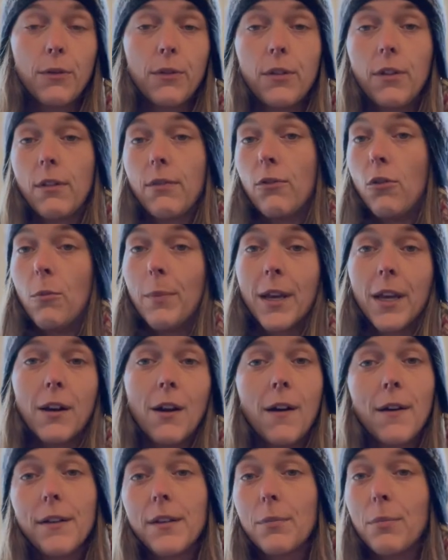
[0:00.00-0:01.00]
so just forming a
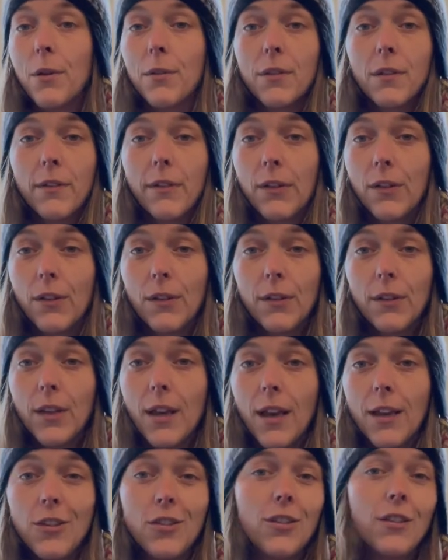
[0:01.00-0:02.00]
nice positive
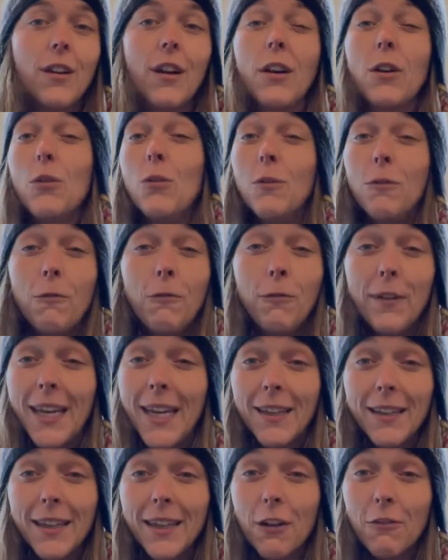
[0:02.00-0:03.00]
association and a good
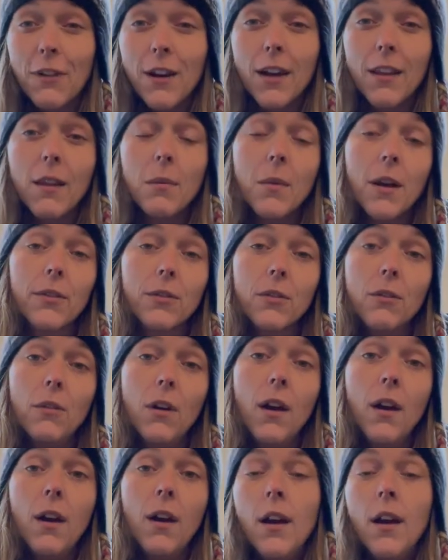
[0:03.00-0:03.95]
feeling around the muzzle.